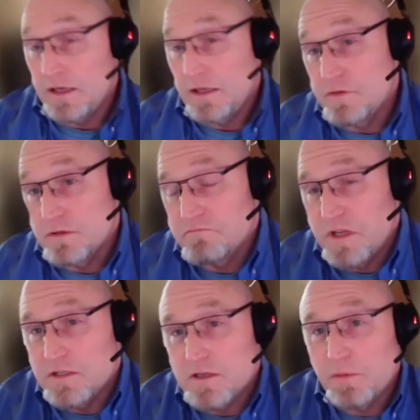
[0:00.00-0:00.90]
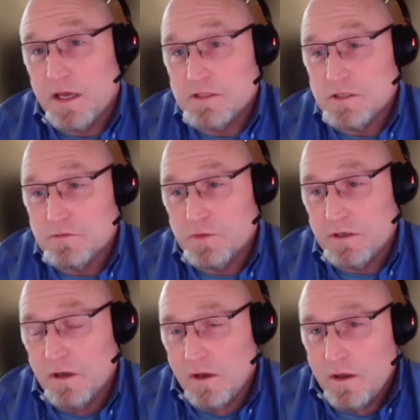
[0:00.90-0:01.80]
even in some cases
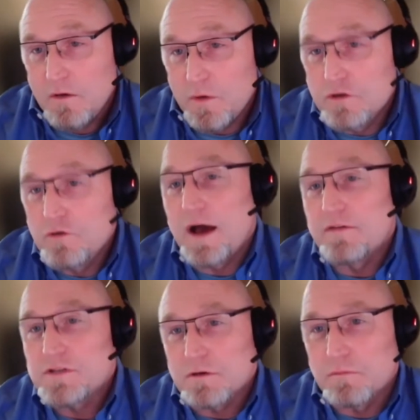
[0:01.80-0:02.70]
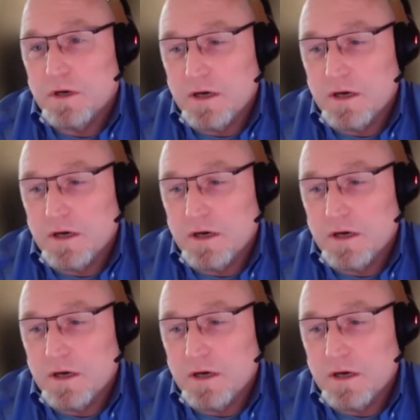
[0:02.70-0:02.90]
we do have some